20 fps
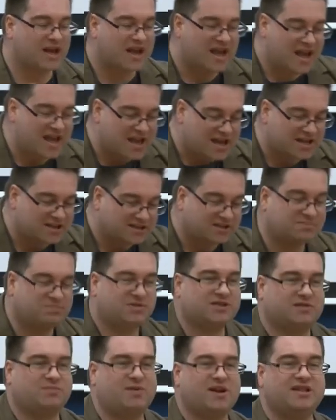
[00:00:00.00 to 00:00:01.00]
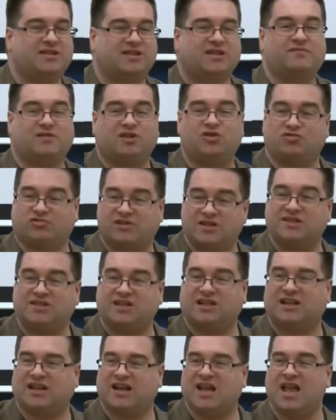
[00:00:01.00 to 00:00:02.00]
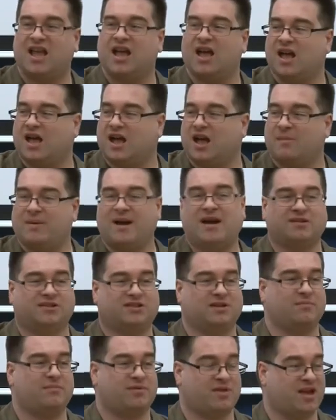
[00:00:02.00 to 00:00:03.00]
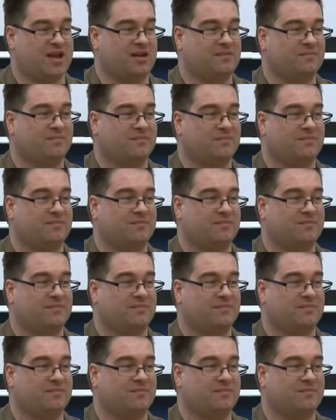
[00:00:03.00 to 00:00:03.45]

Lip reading: is persuasive intrinsically about something,